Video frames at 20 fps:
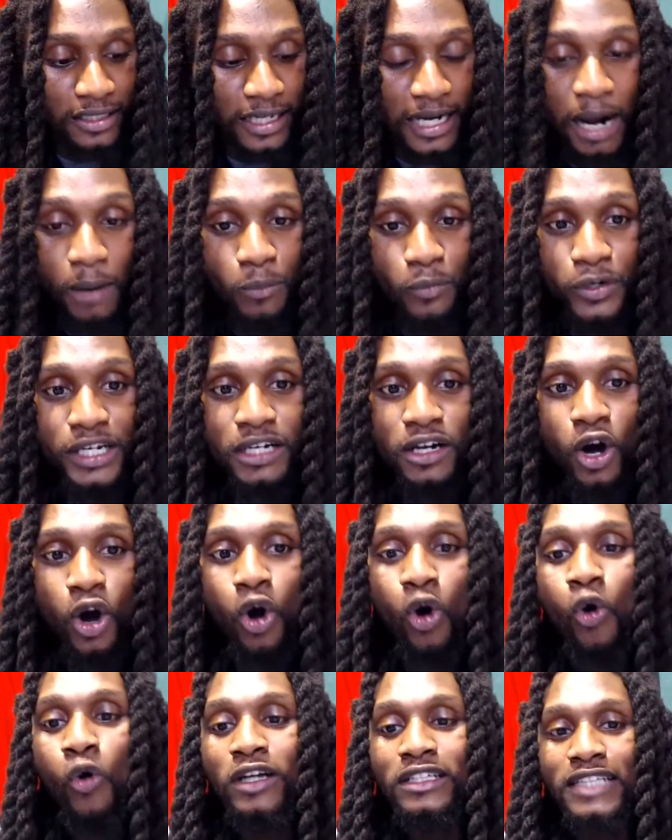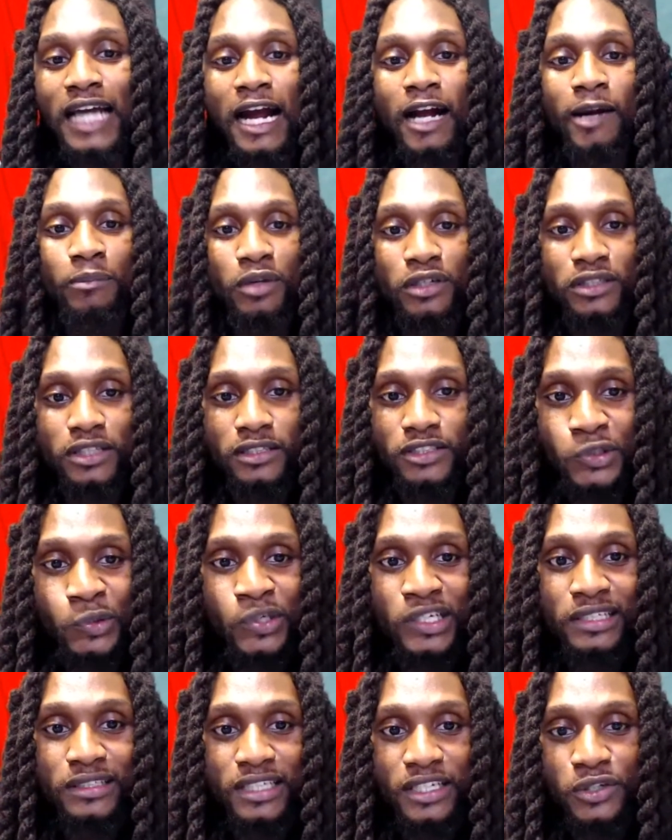I'm reading the whole entire book that you
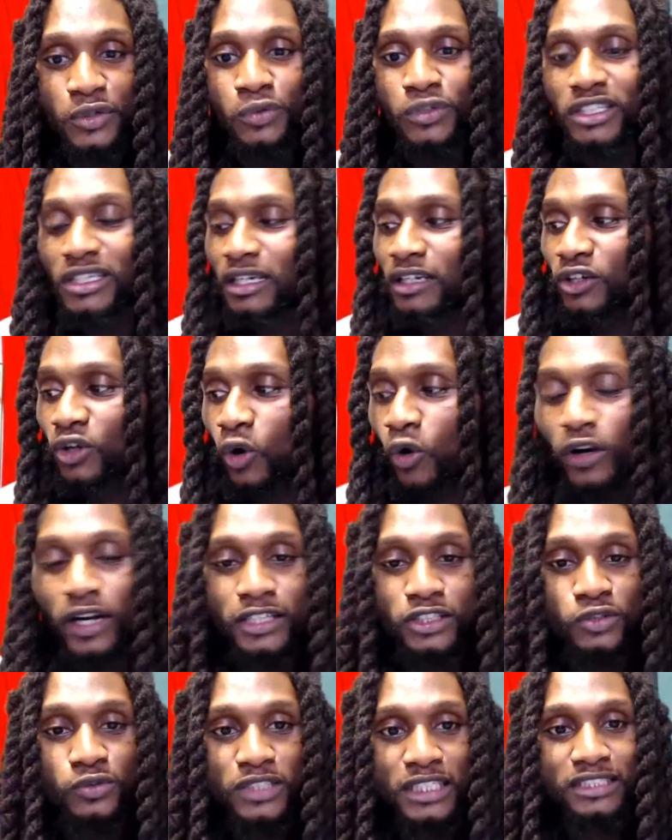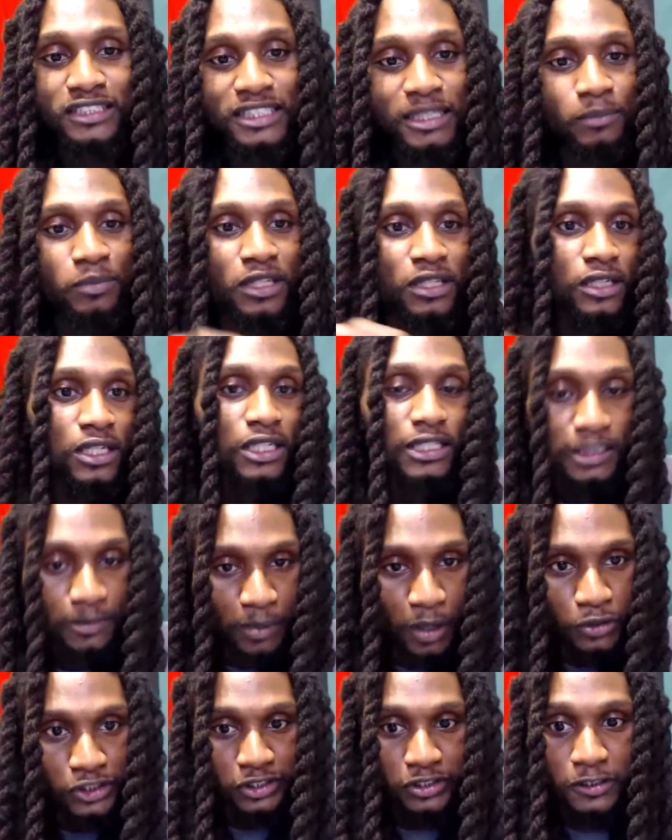continue to ignore, that you just simply need to
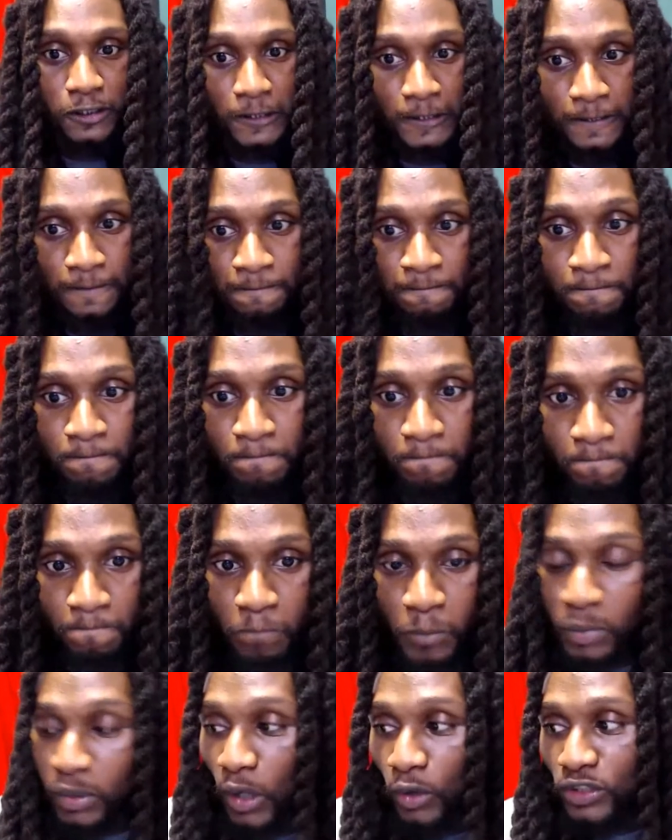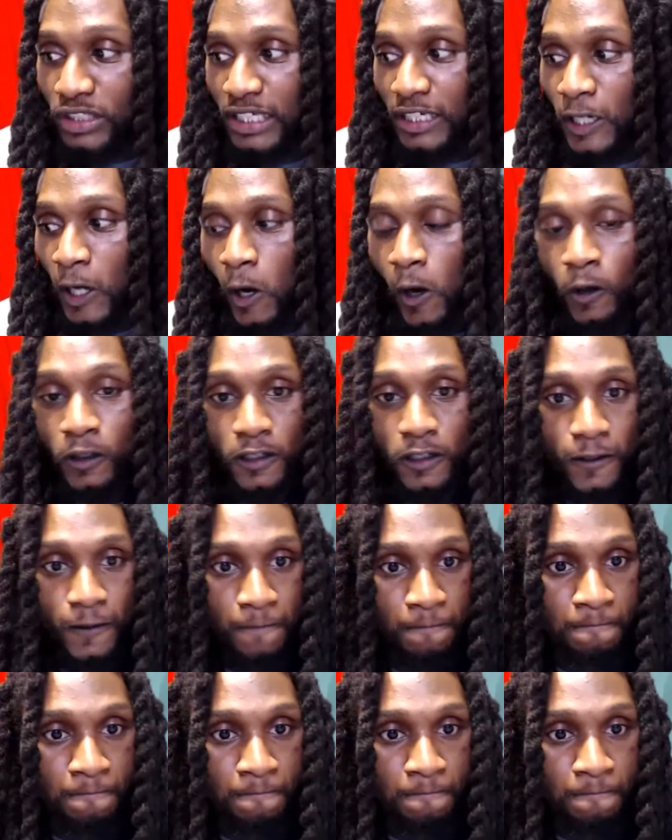purchase. Proteinaholic.